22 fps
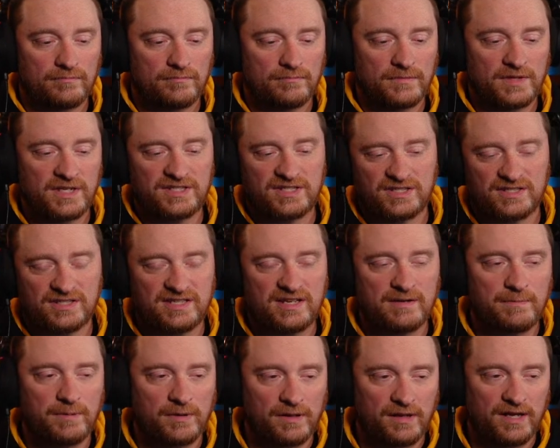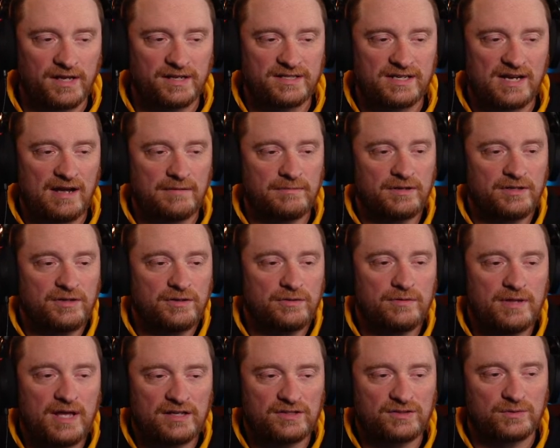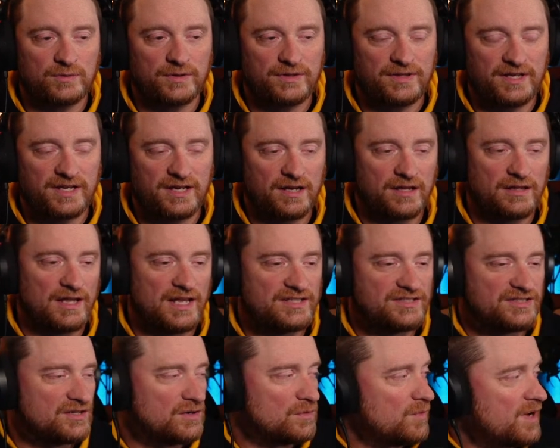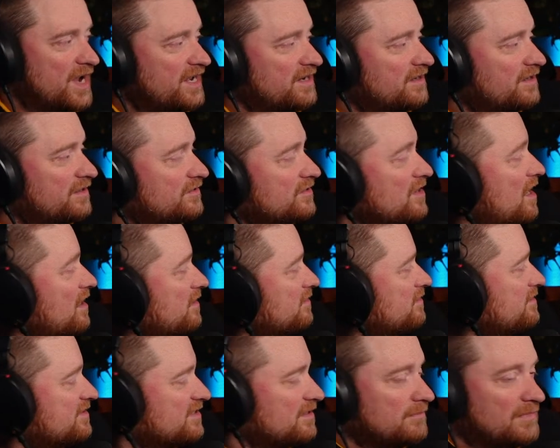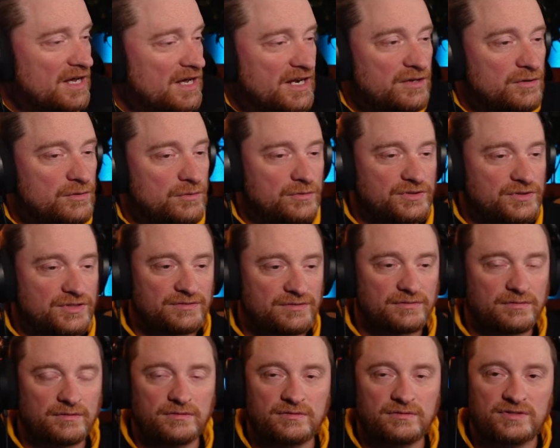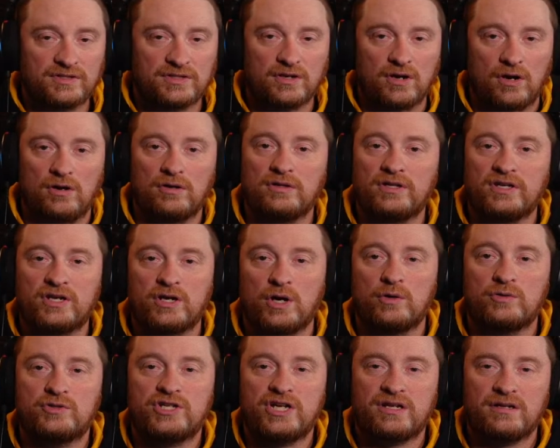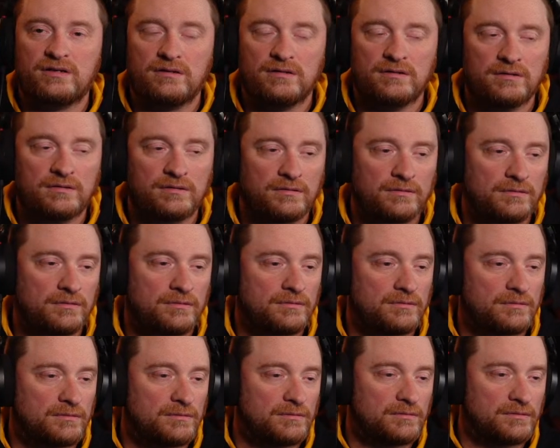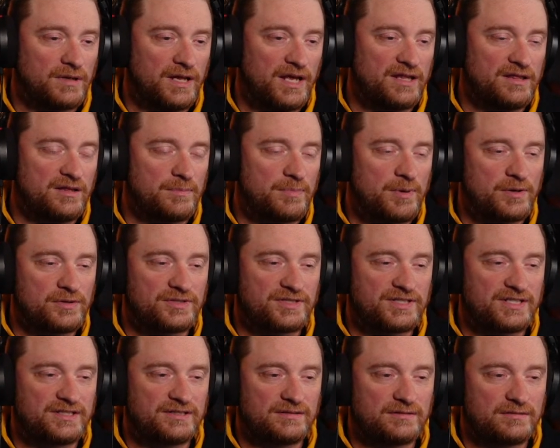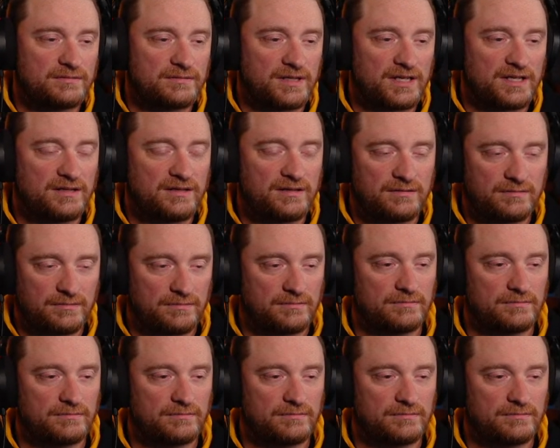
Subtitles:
This is typically a time to do that sort of thing, unless they're waiting to talk to somebody who's currently coaching in the postseason. Then